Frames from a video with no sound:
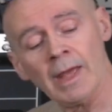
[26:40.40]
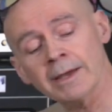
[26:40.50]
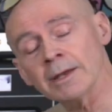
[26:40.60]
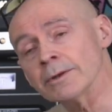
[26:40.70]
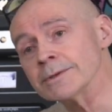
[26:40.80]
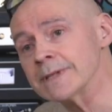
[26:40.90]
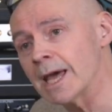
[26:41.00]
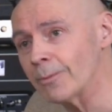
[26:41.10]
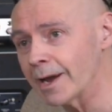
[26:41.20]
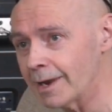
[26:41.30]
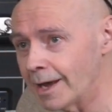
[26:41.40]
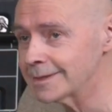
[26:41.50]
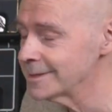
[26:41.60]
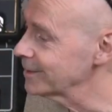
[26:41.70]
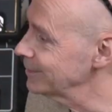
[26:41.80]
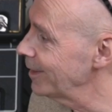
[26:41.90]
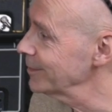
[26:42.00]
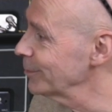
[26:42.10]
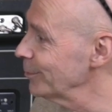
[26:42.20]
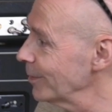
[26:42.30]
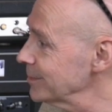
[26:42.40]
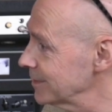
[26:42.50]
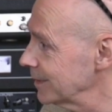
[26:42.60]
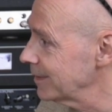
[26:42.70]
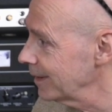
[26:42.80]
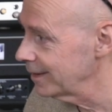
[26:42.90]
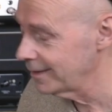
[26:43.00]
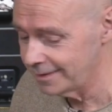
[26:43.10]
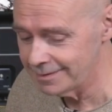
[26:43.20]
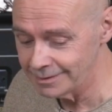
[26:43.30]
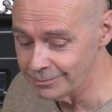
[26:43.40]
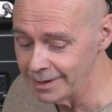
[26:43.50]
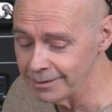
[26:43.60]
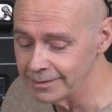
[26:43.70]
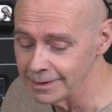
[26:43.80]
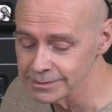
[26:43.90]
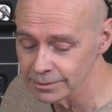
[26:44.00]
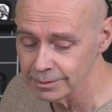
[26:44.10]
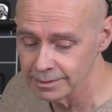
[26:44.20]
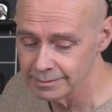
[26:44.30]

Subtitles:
I can understand why I like this guitar so much. It really feels good.